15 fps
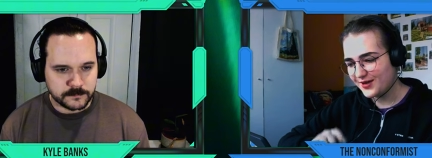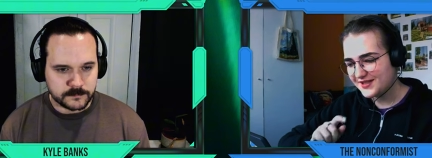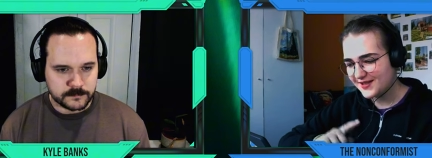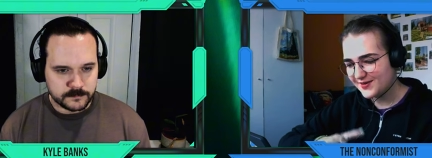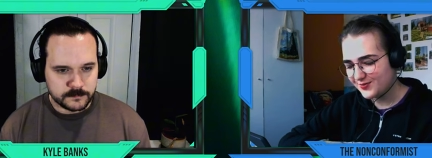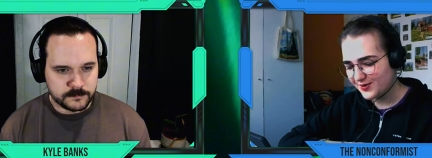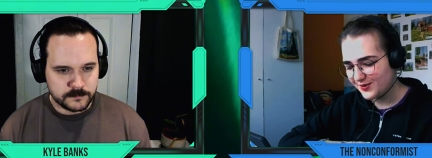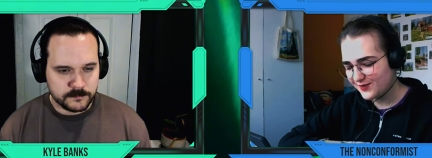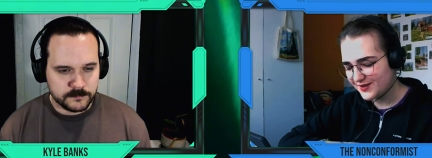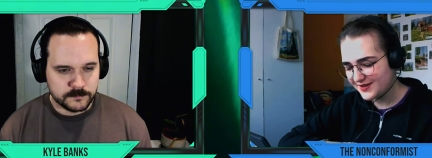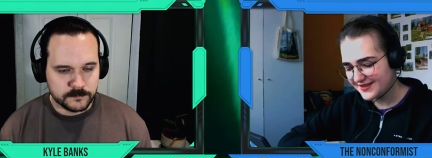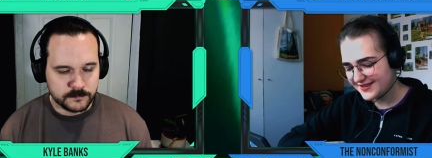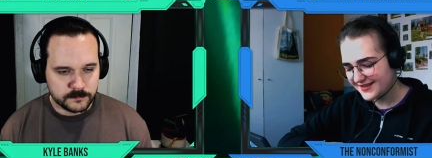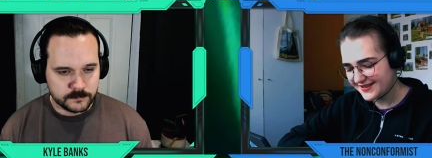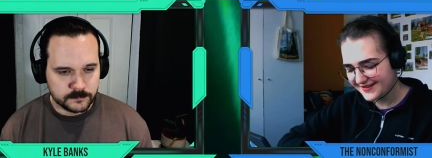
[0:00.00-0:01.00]
Speaker 1: I said
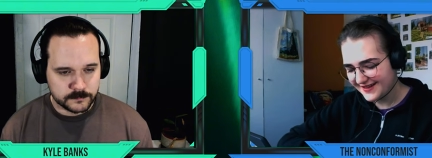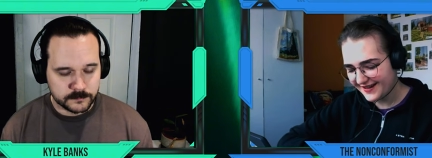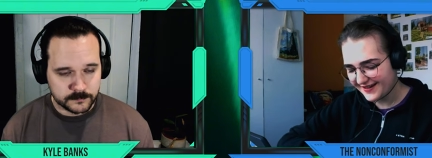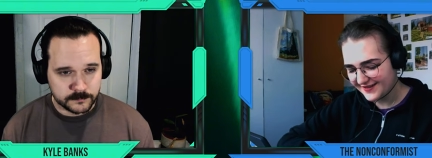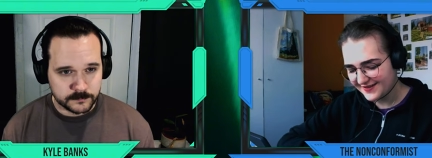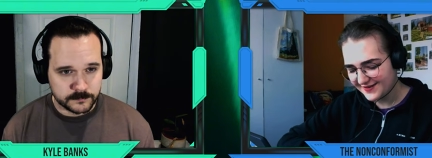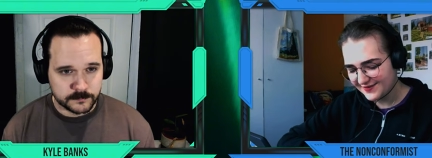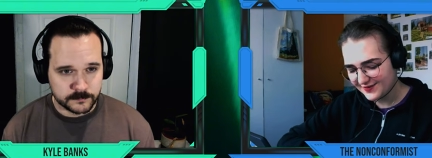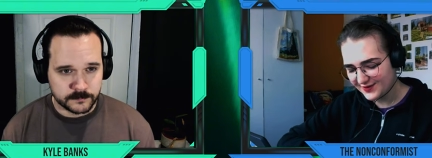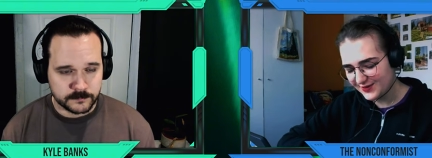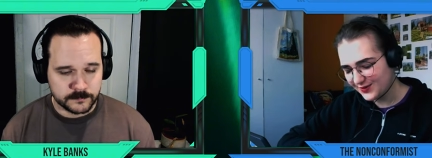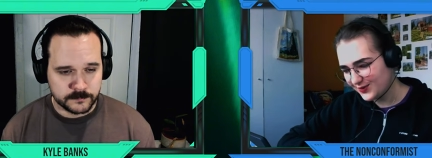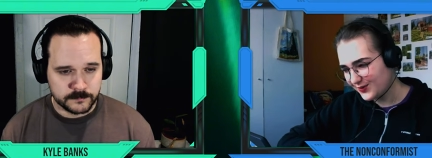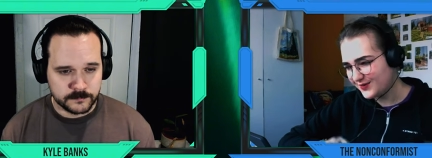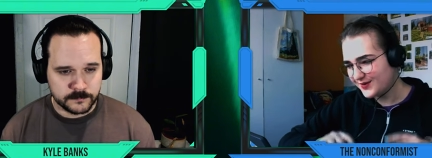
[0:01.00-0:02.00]
previously that even
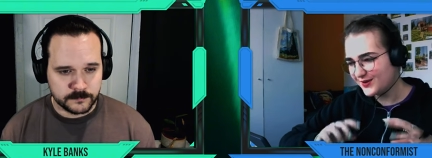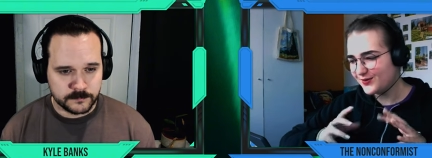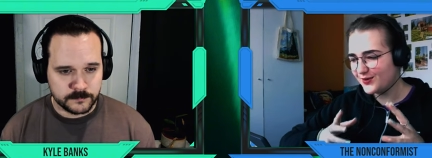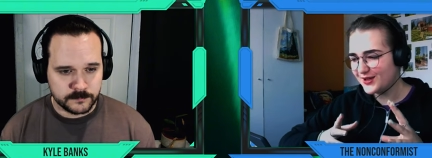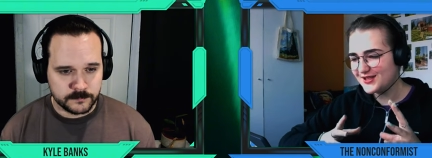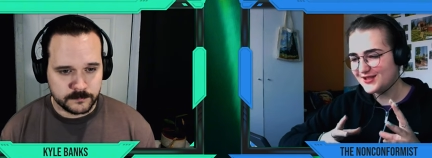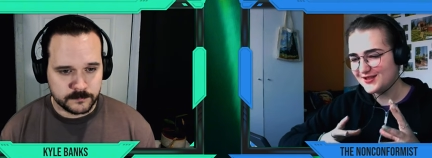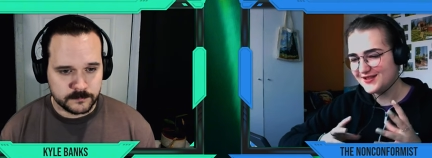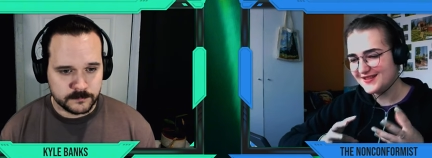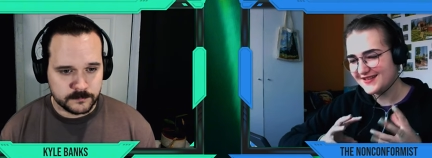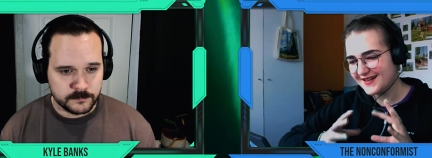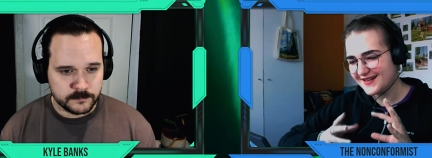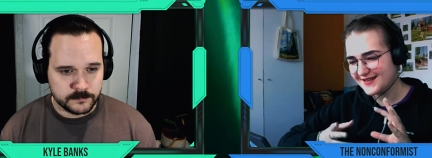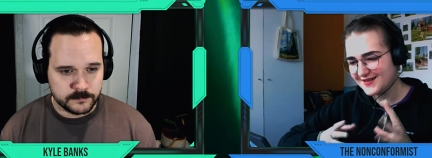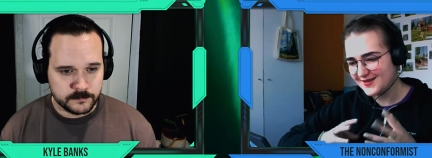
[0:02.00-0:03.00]
though the questions
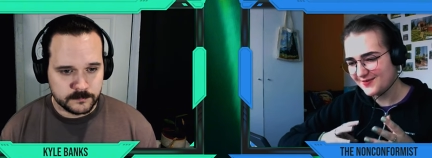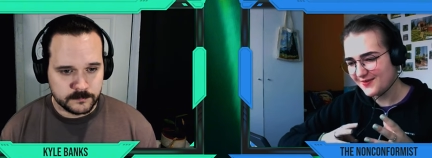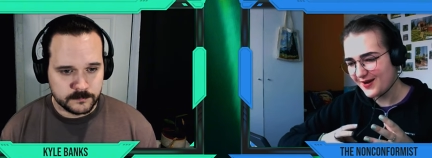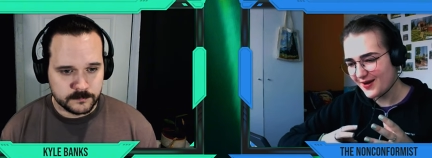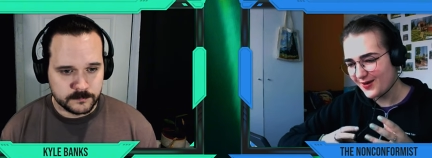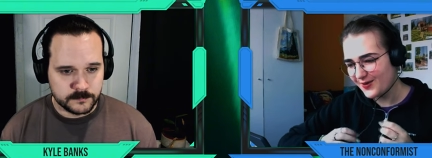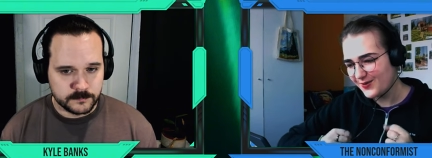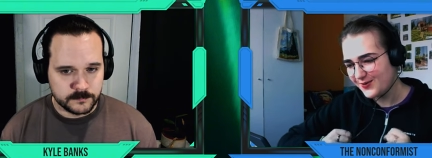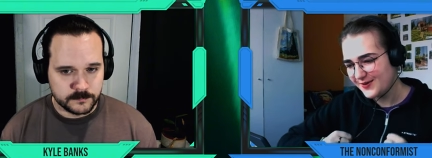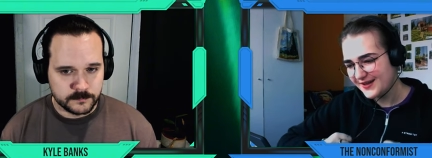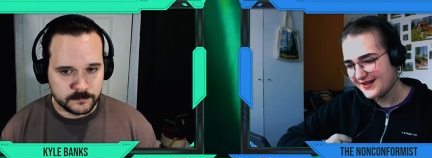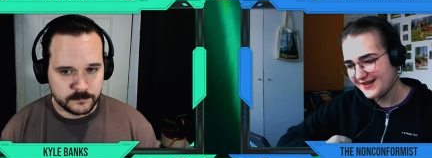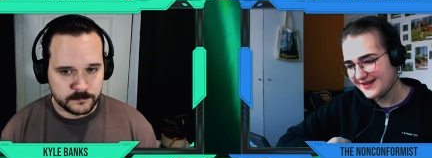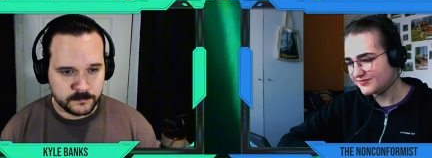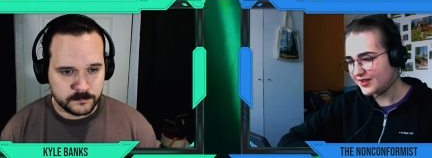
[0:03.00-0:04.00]
are somehow
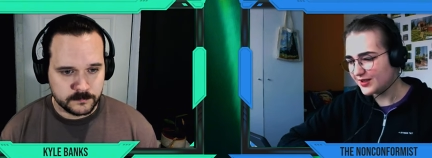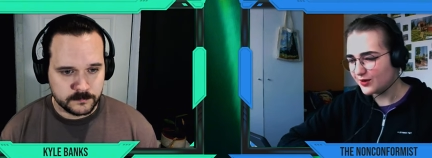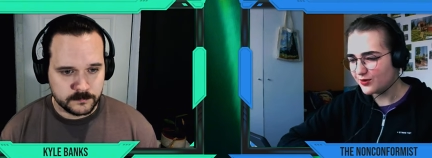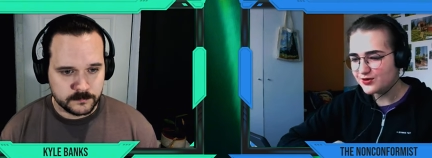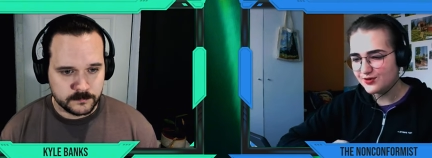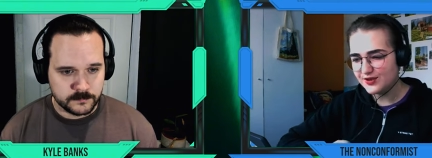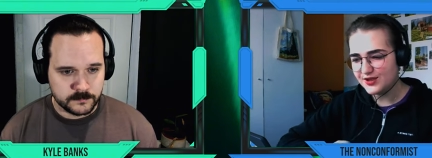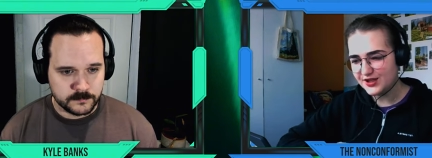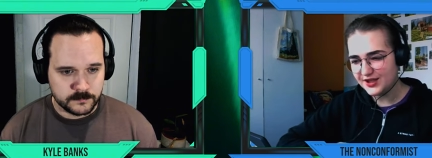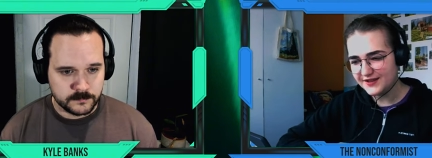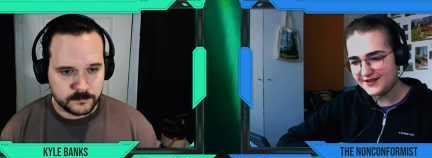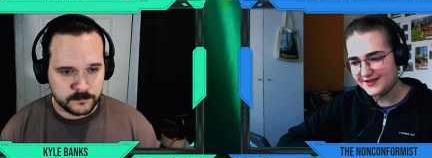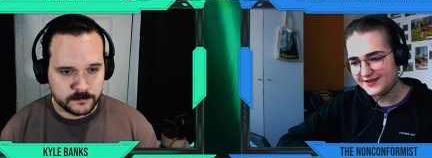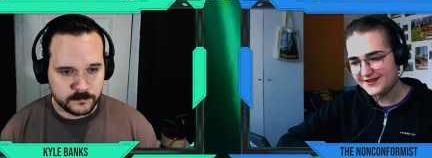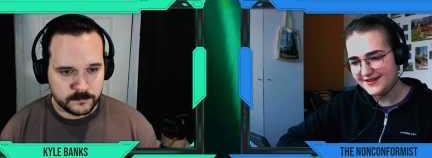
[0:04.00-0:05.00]
close to each
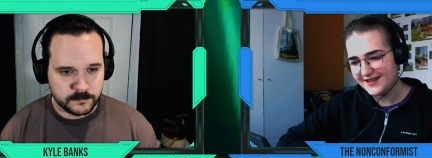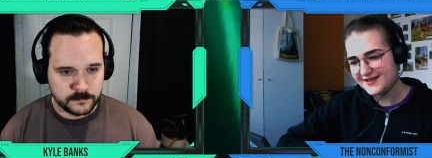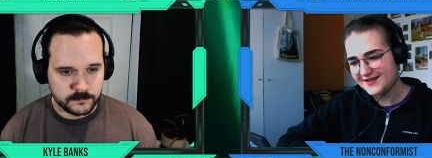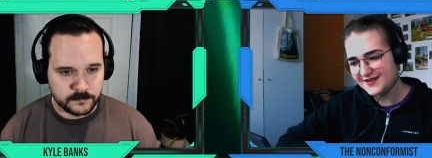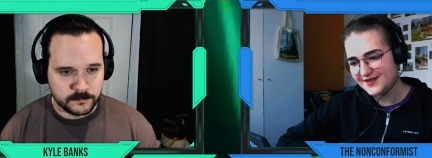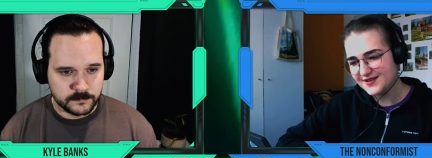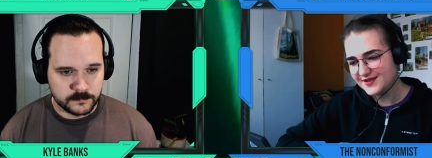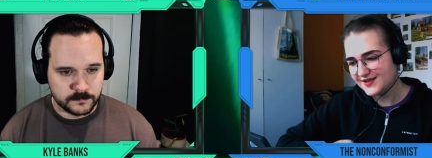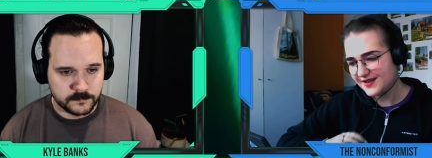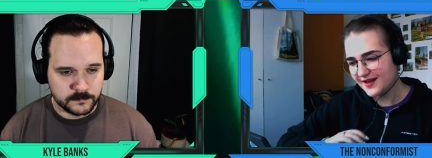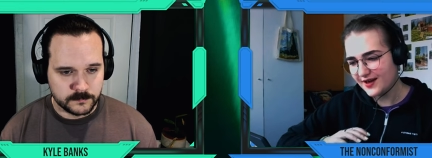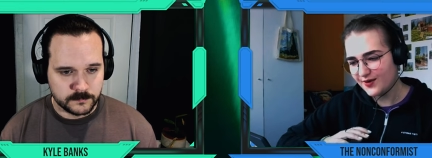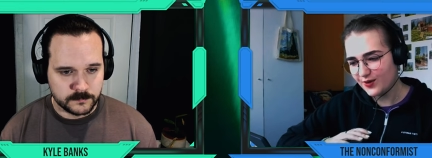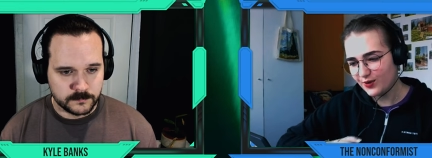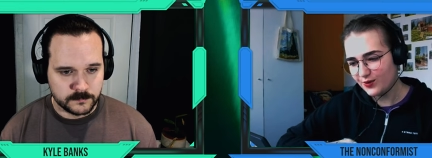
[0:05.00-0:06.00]
other, the answers
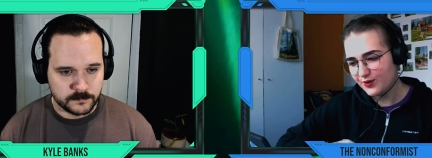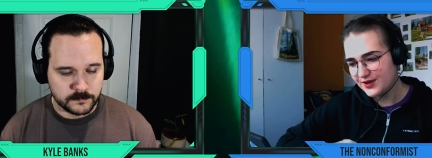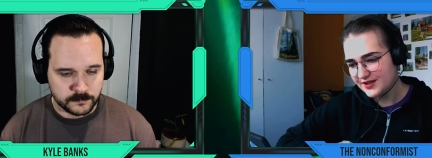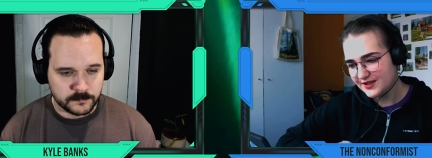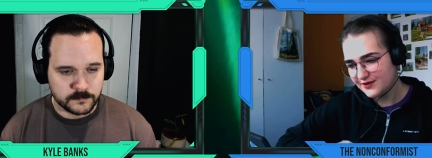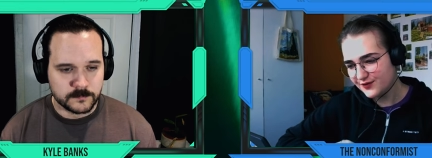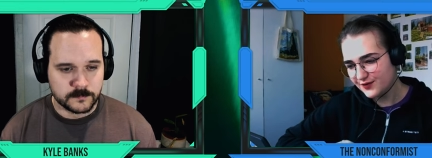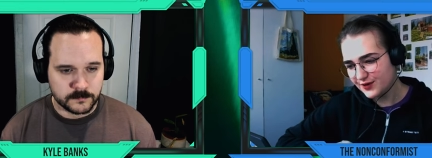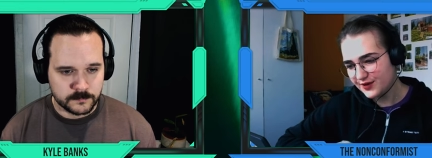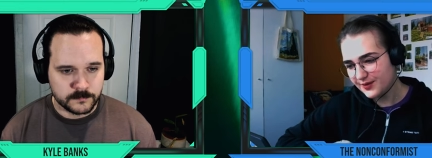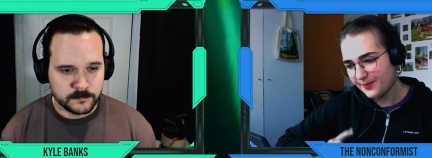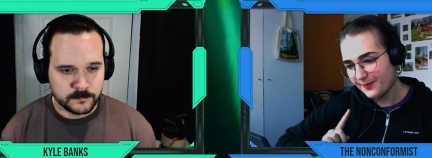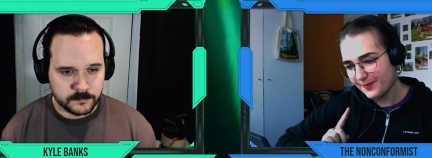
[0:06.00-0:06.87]
are always different.